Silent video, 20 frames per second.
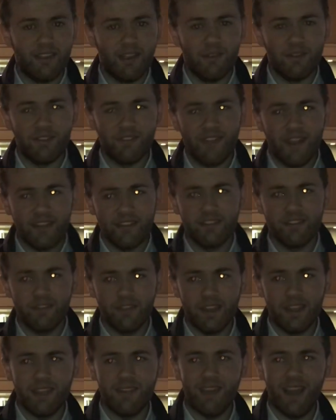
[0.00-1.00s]
You know,
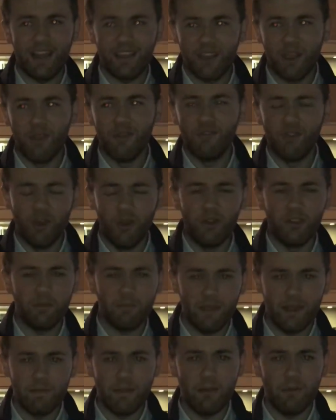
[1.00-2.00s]
defensively and going forward, he's
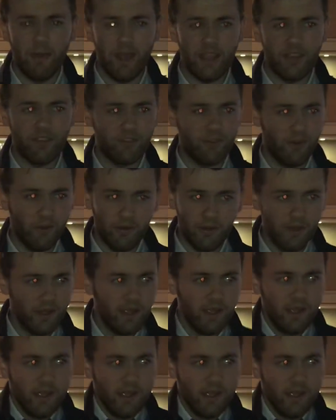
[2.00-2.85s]
been a bit wasteful.